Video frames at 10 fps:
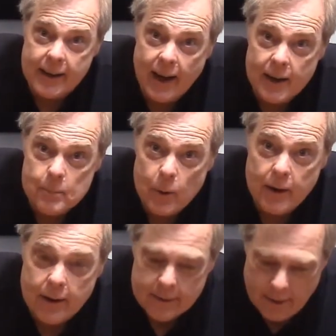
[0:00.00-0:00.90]
kind of put
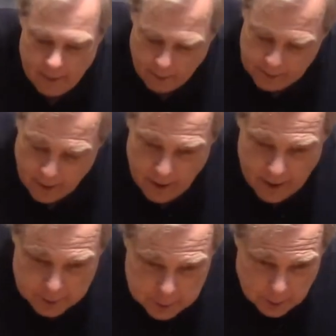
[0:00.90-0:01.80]
it in here
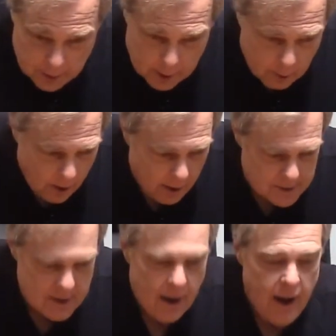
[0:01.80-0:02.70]
and shoot it
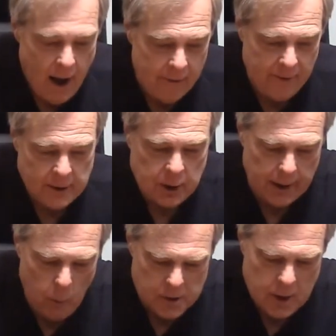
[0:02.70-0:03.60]
across,
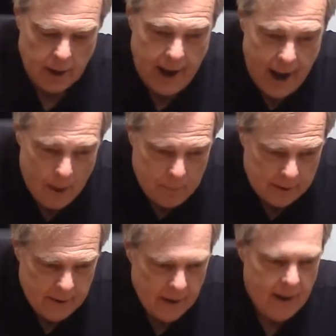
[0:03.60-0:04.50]
eventually what's going to
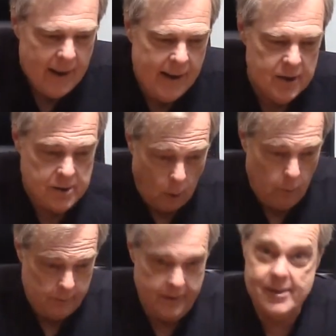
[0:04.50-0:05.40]
happen is,
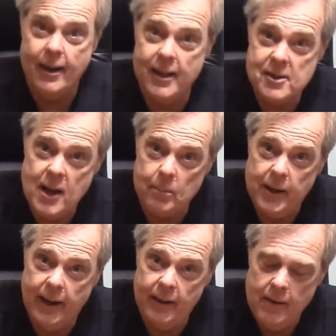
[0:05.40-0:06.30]
you see how that stopped
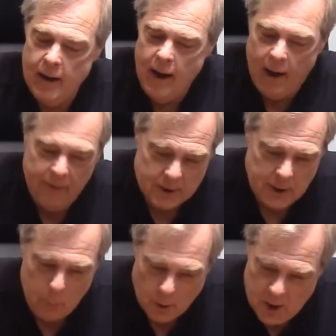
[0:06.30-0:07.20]
again?
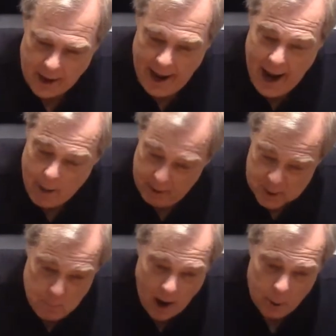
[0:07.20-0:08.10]
Eventually what's going to happen is
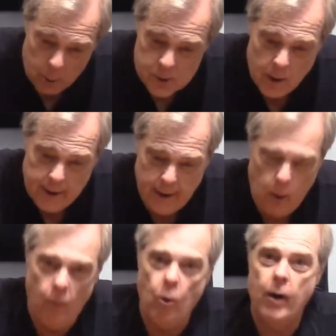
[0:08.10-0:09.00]
powder is going to get
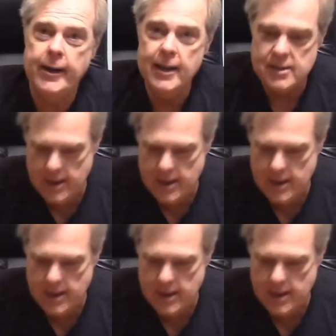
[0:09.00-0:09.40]
over on his